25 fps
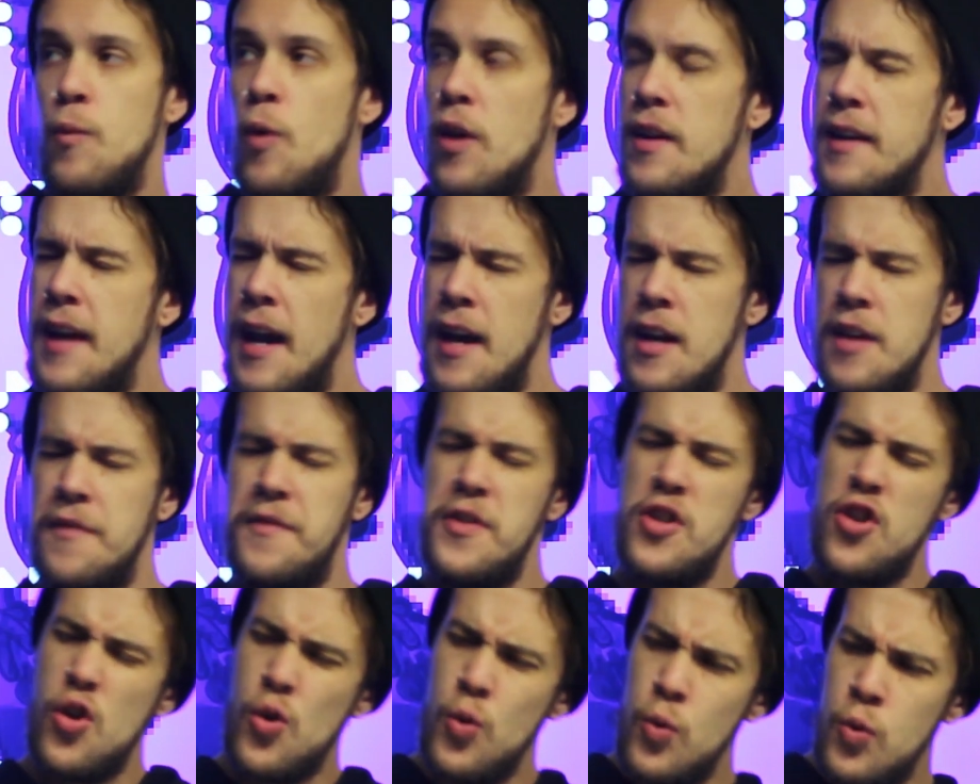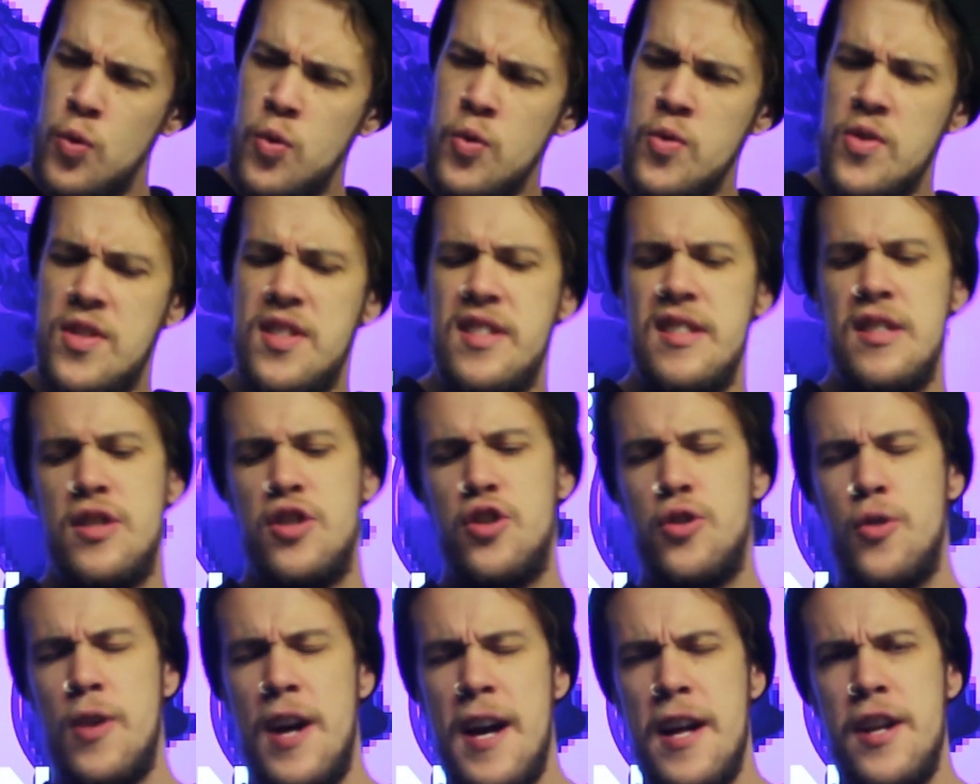What kind of tools,
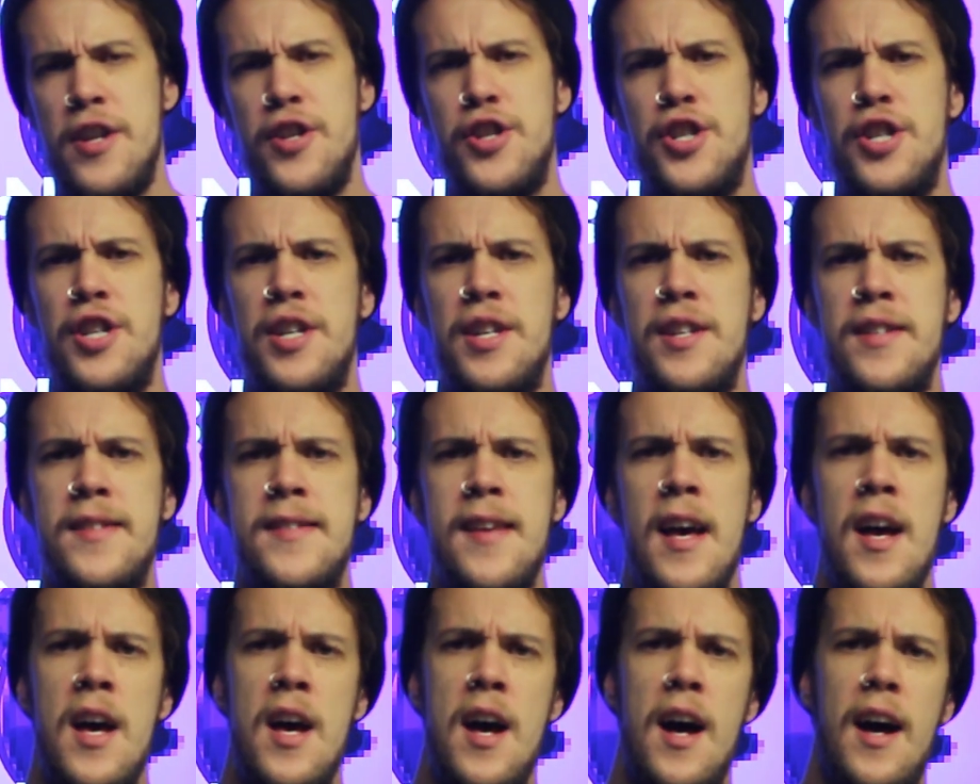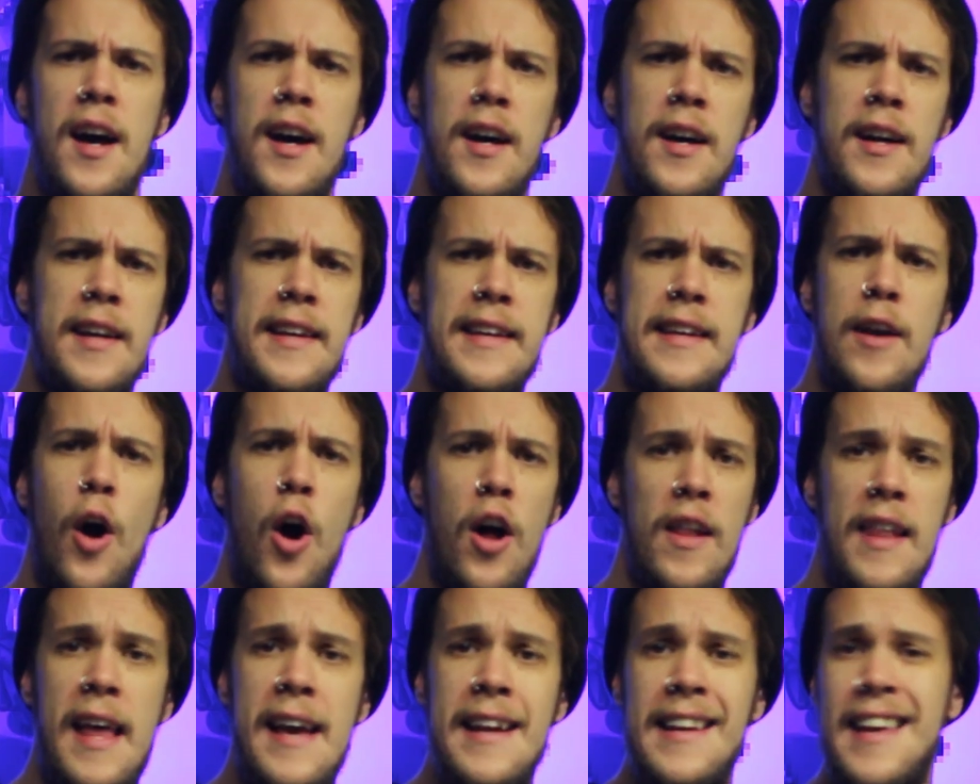strategies,
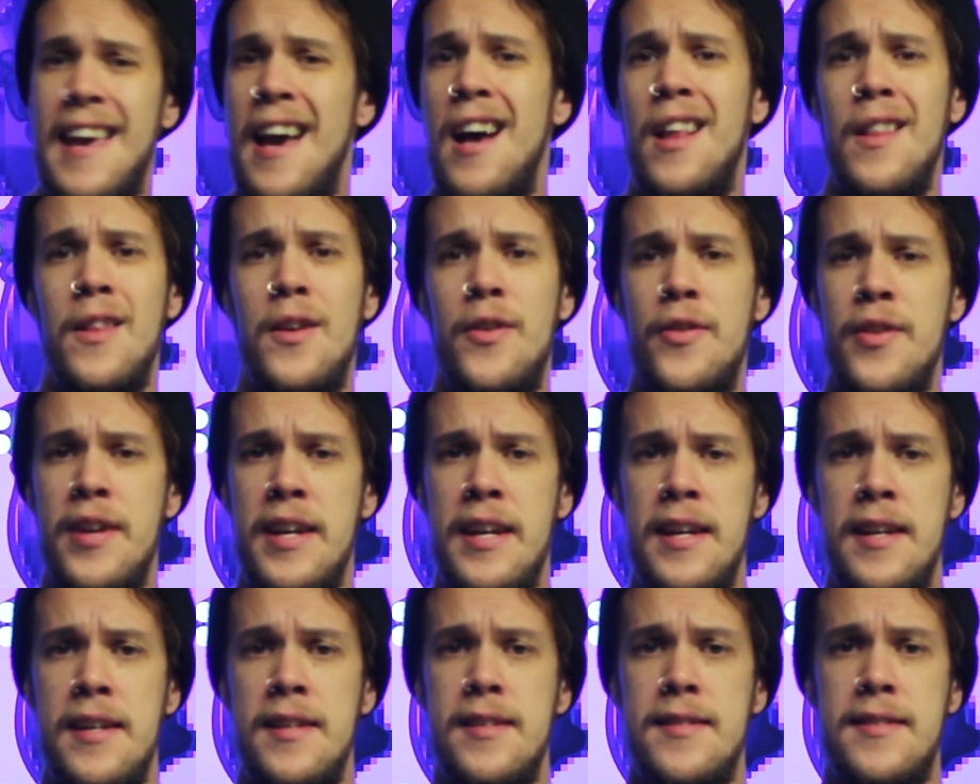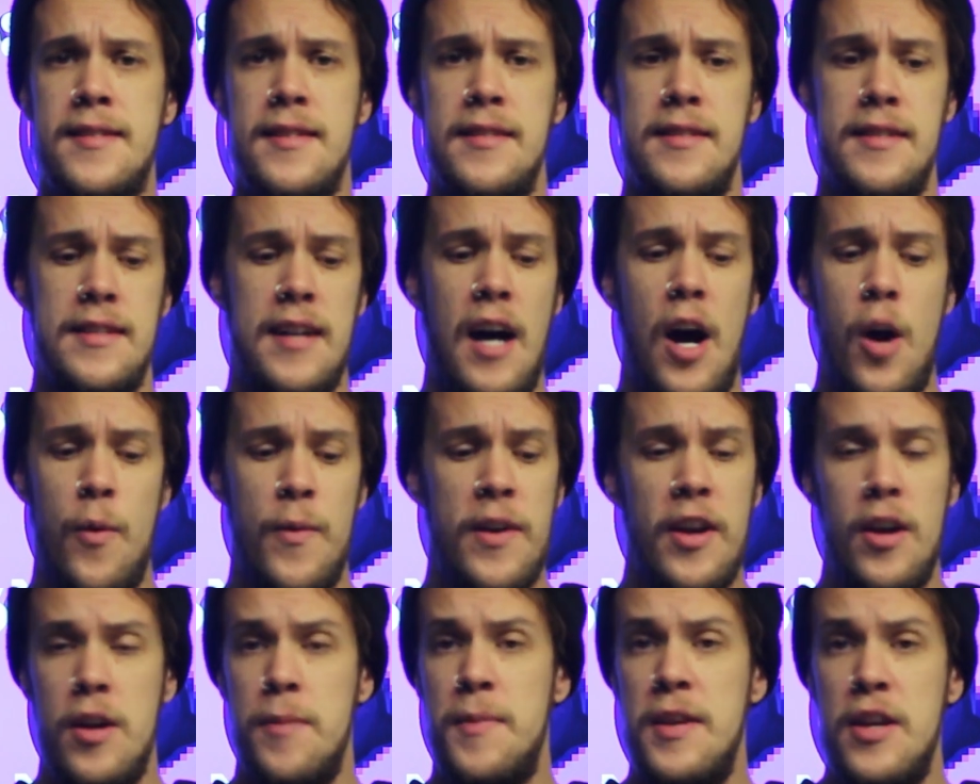online galleries are
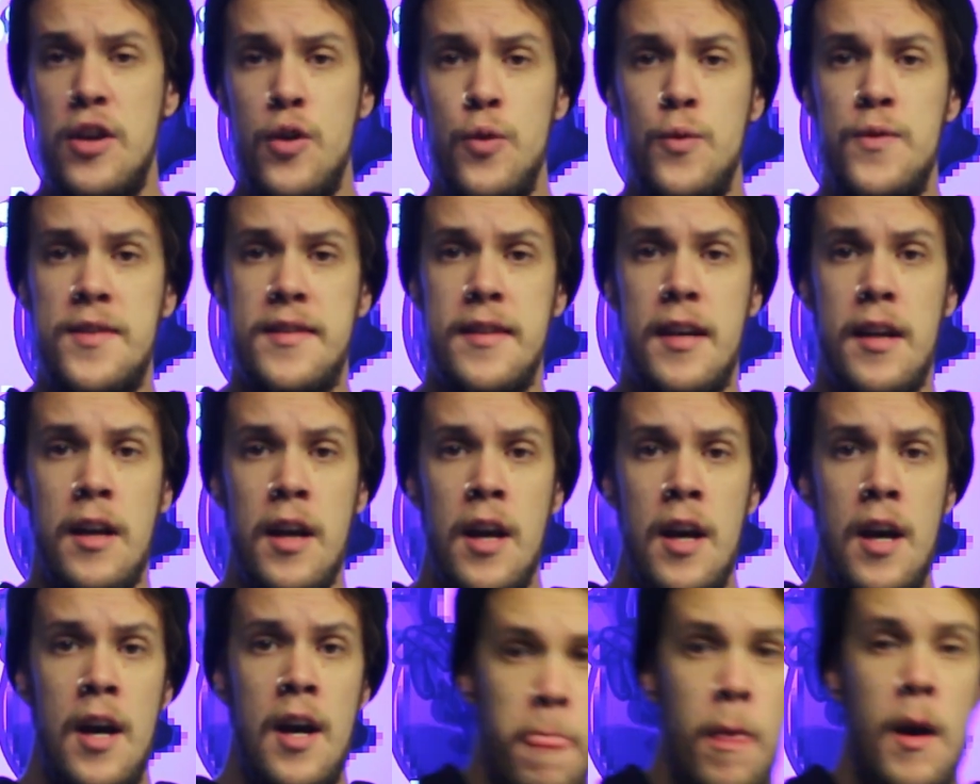we going to be using?